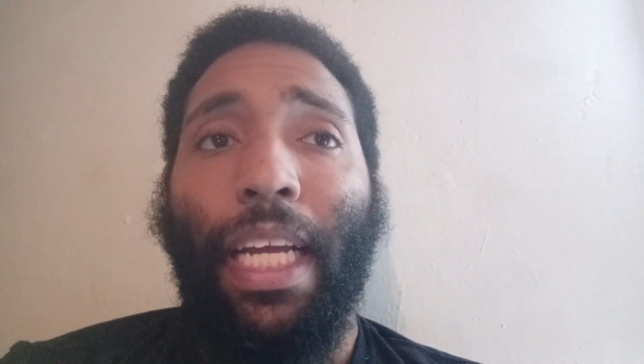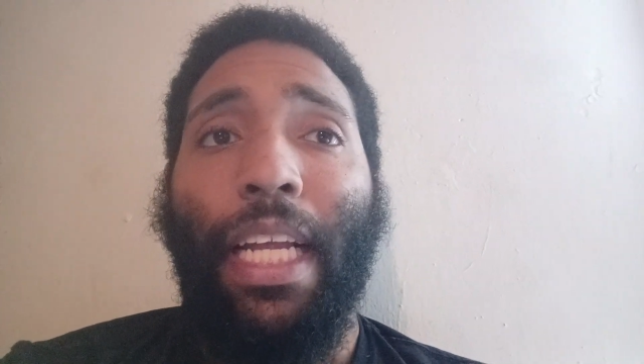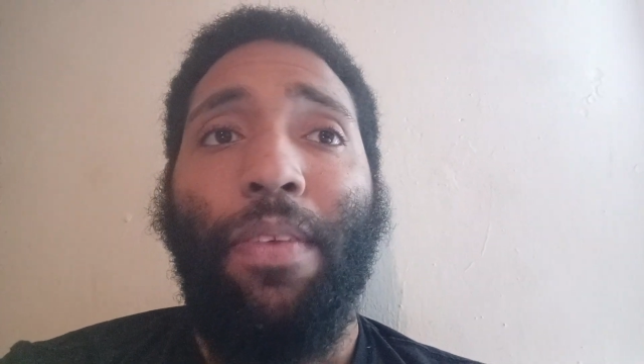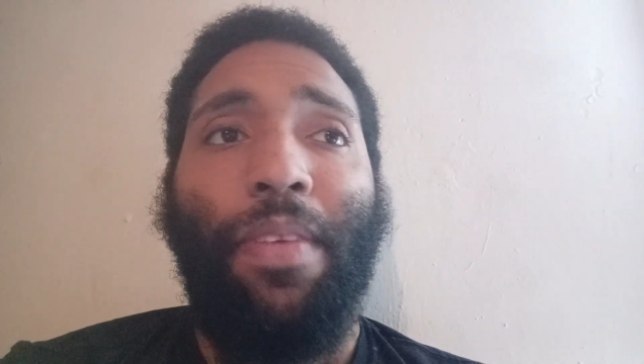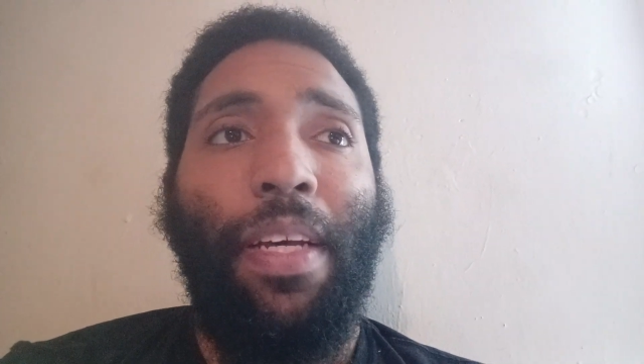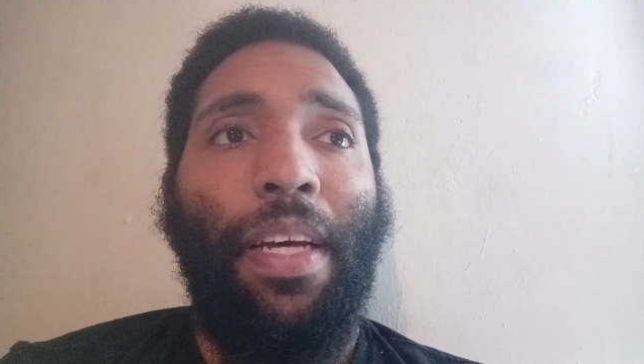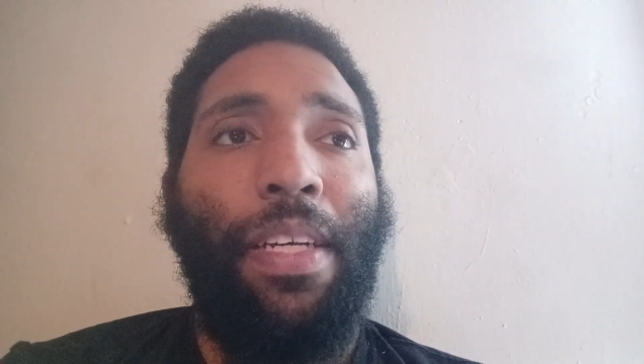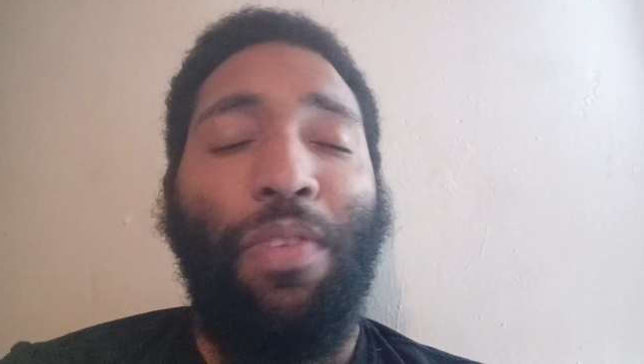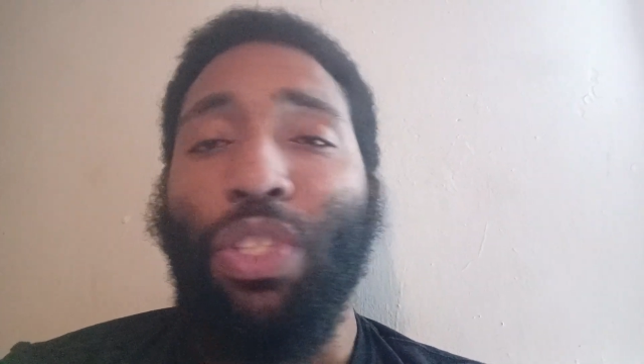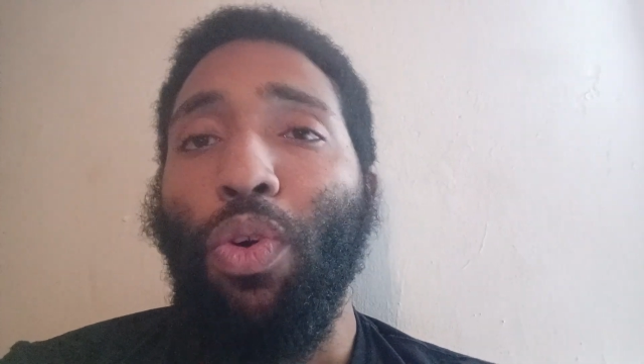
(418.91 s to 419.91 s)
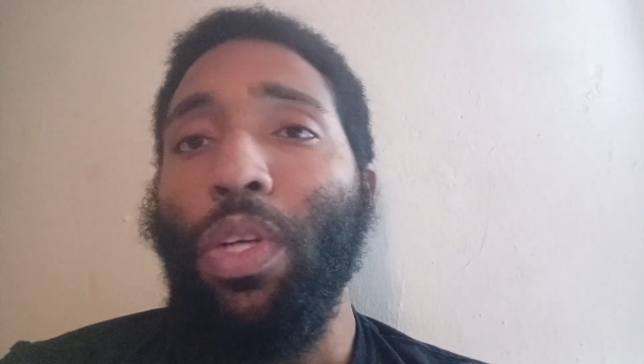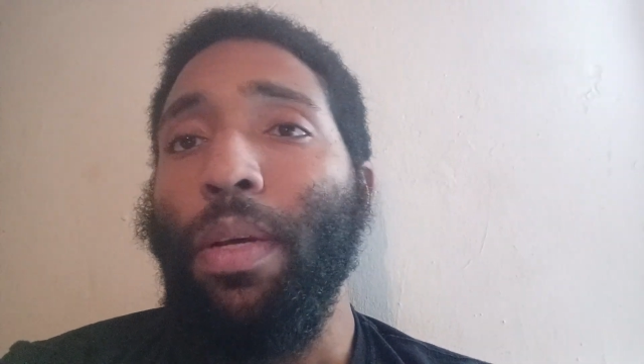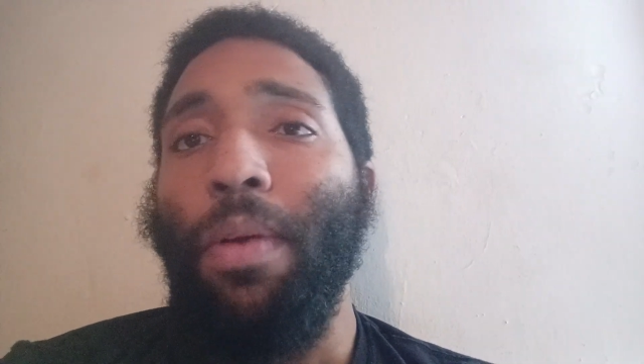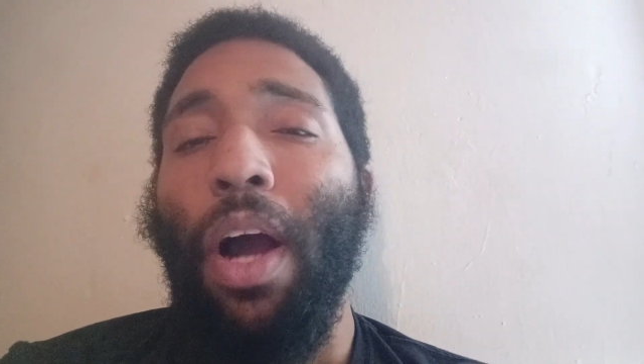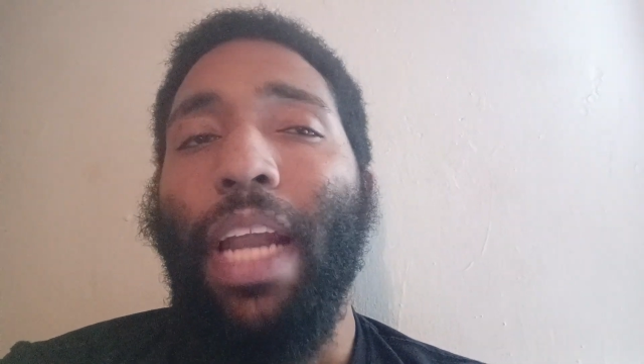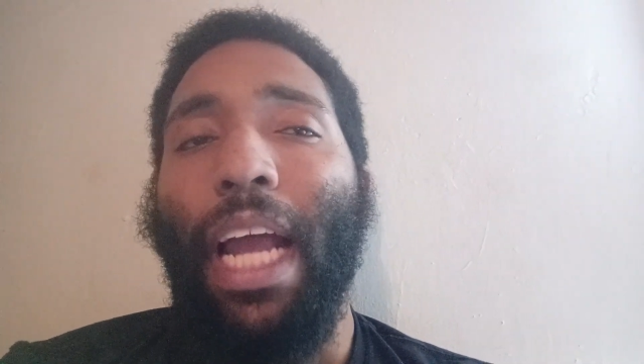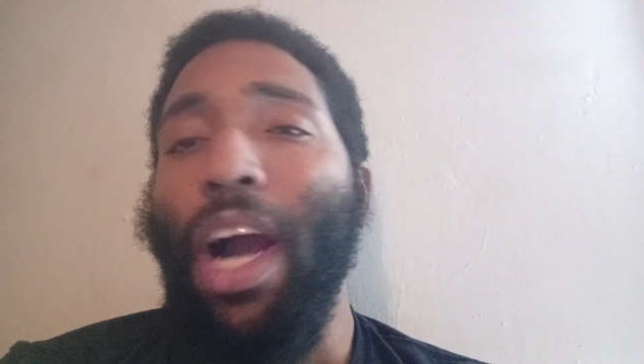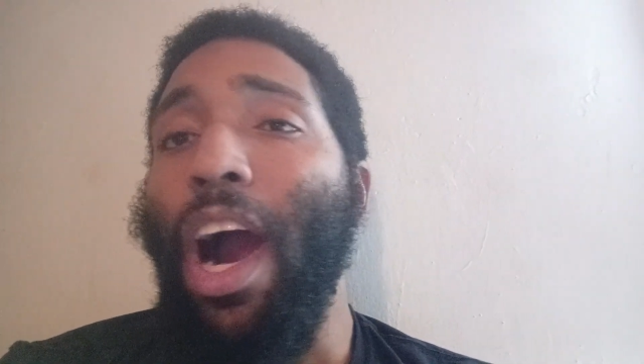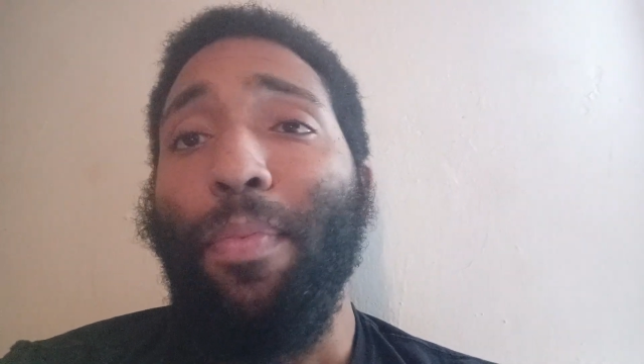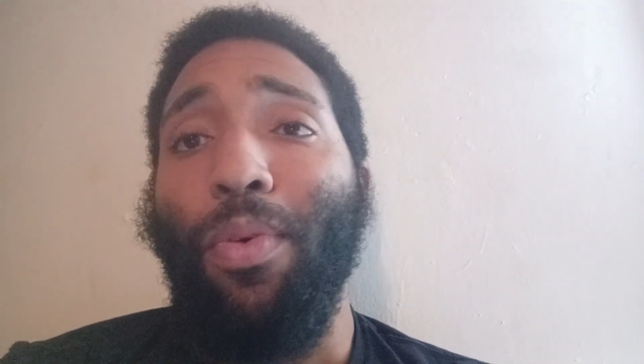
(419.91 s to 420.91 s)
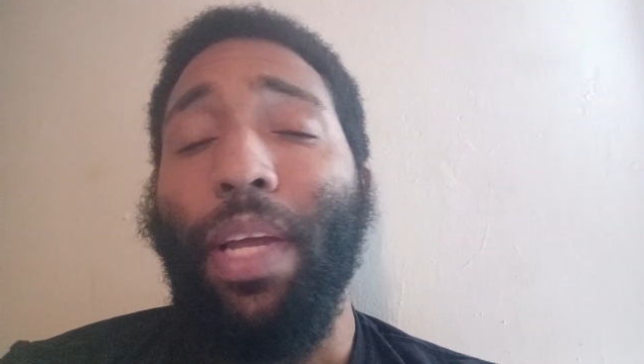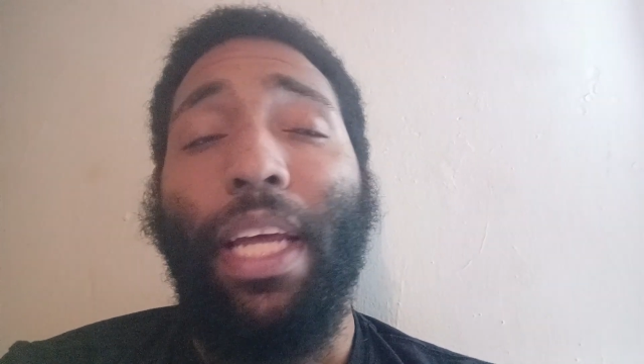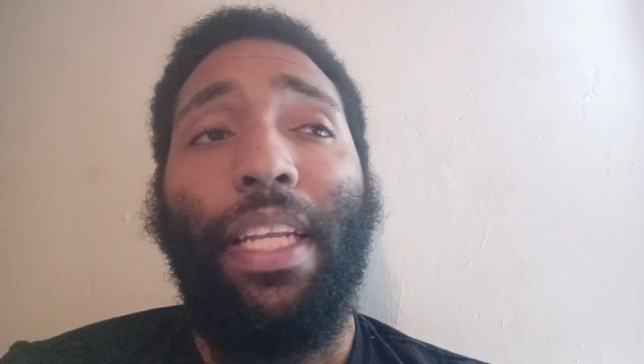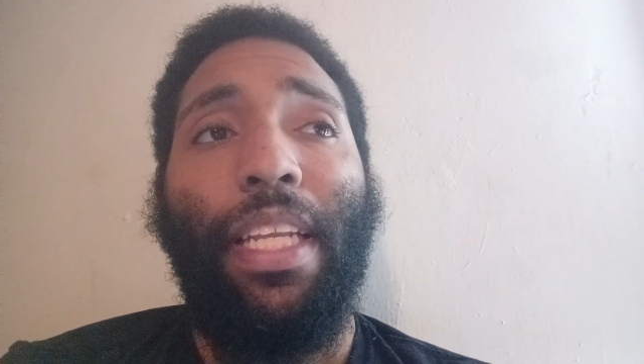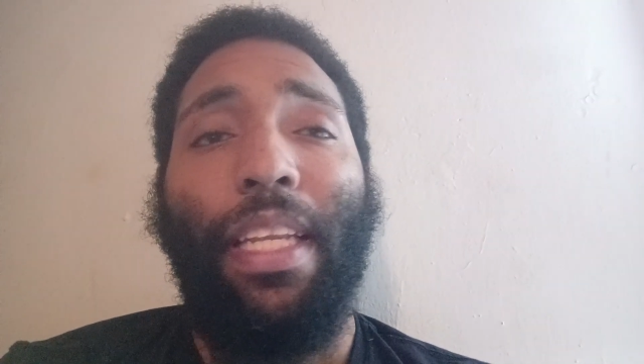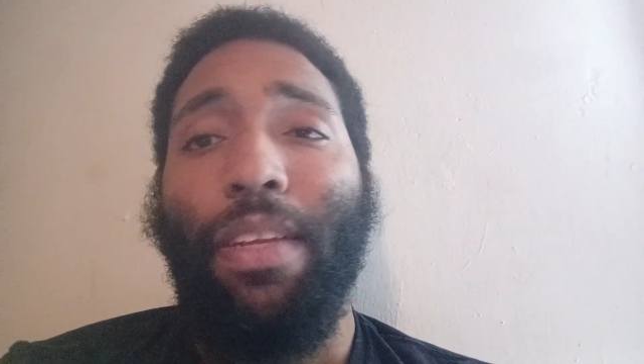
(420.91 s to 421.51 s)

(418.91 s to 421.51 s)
again, resort to guard, like guard pulling.